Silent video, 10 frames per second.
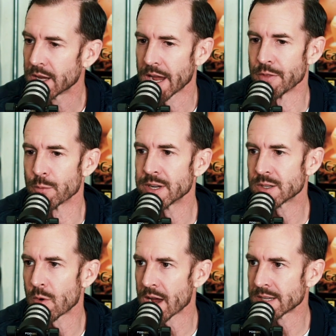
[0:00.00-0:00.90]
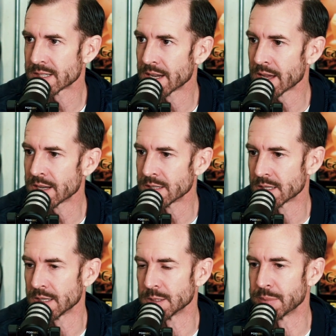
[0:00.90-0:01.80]
And the reason why I say that
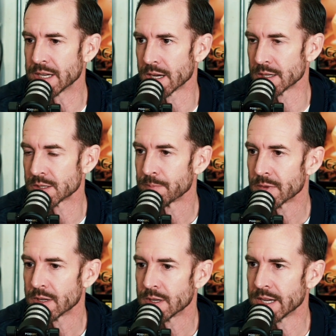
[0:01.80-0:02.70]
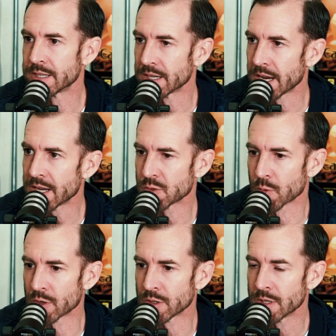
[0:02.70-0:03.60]
is because in today's
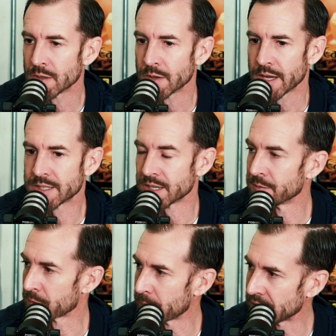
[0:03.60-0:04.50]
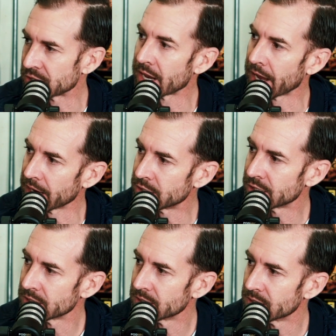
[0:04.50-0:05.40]
world, it's an information
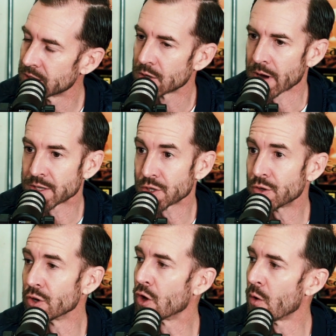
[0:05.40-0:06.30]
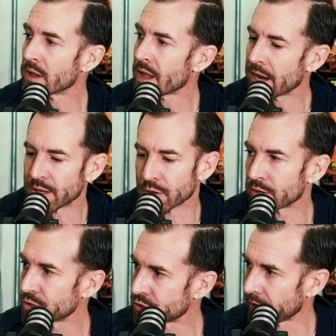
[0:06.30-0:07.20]
age, right? So you can go online and
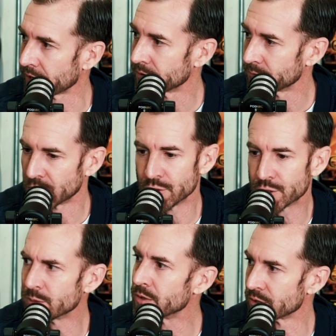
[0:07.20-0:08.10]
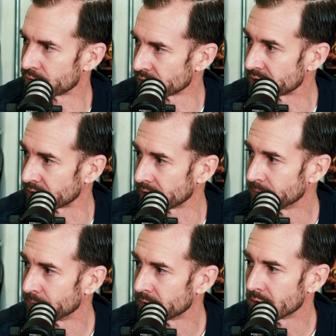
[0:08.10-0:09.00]
learn a trade, YouTube University,
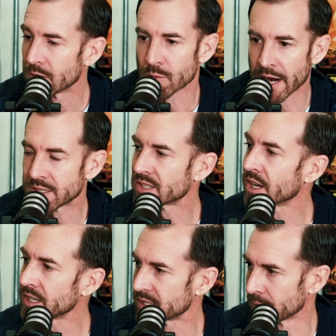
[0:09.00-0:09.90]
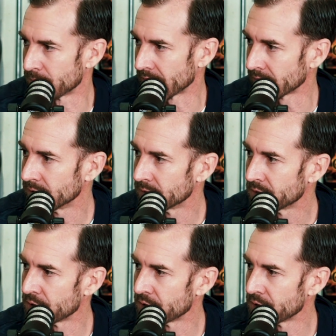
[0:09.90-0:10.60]
right? Study somebody.